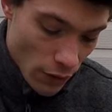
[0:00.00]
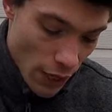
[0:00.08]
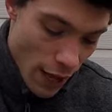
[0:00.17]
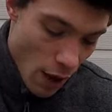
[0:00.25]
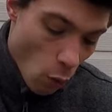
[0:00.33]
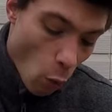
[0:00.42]

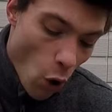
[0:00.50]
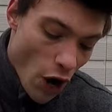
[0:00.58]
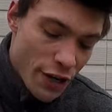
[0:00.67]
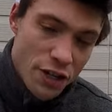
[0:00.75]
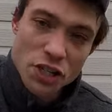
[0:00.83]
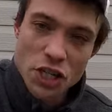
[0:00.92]
uh,
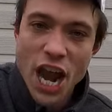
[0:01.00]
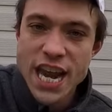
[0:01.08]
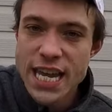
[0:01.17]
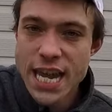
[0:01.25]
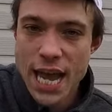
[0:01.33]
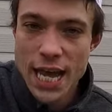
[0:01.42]
one
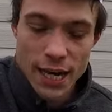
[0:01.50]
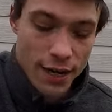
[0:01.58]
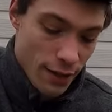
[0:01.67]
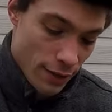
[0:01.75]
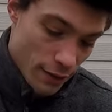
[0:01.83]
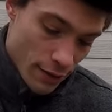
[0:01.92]
shaky head,
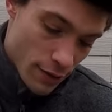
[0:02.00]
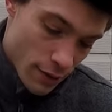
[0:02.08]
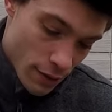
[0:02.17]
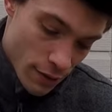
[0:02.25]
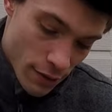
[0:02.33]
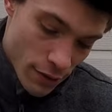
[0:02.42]

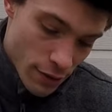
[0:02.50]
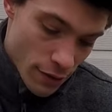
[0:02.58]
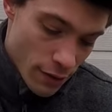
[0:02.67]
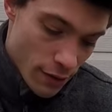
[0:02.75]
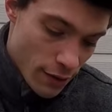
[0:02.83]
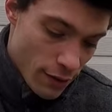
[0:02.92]

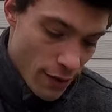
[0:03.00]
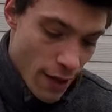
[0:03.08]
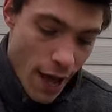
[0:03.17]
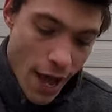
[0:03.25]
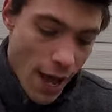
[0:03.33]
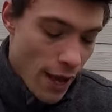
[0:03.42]

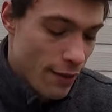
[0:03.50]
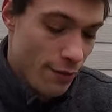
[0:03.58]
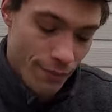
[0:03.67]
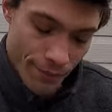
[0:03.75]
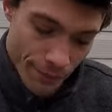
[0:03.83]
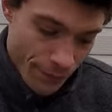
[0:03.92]
uh,
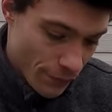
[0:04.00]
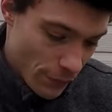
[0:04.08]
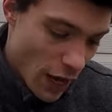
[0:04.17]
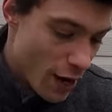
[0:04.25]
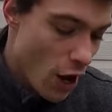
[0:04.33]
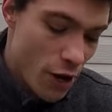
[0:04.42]

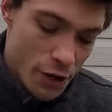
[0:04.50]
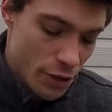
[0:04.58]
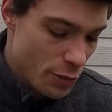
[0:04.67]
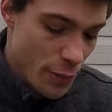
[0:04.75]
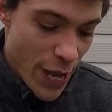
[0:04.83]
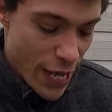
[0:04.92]
an
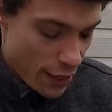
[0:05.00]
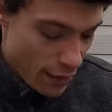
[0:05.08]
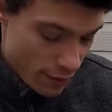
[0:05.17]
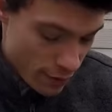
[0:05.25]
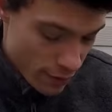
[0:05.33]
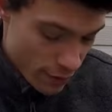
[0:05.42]
underspin.
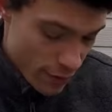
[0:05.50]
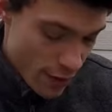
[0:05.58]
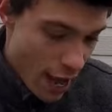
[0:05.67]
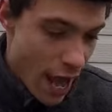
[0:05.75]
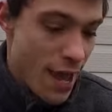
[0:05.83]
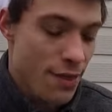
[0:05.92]

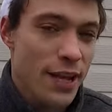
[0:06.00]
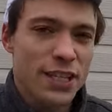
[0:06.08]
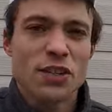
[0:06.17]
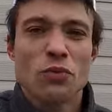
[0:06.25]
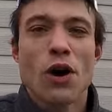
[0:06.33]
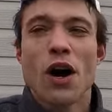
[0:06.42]
And
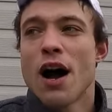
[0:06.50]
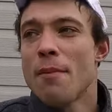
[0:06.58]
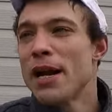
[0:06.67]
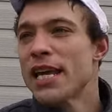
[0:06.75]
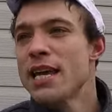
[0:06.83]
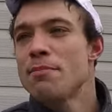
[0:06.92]
this is where I'm
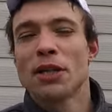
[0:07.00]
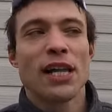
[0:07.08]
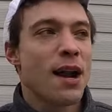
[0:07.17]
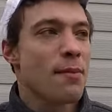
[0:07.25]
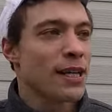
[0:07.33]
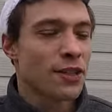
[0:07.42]
gonna keep a
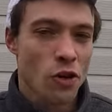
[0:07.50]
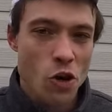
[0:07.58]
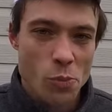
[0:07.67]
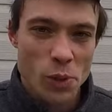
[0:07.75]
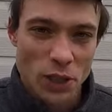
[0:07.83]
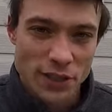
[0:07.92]
lot of my
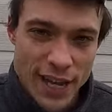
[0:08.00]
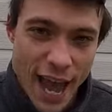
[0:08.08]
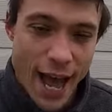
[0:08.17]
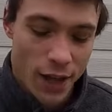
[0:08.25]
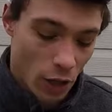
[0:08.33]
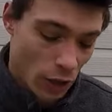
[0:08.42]
terminal
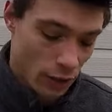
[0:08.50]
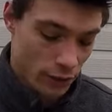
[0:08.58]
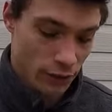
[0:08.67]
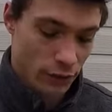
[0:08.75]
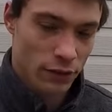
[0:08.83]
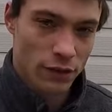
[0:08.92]
tackle
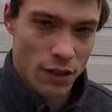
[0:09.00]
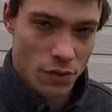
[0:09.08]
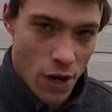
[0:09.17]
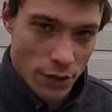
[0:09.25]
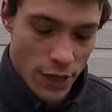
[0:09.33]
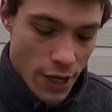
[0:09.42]

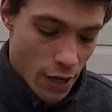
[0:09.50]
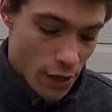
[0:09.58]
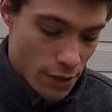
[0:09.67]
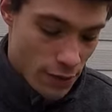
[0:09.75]
throughout the year.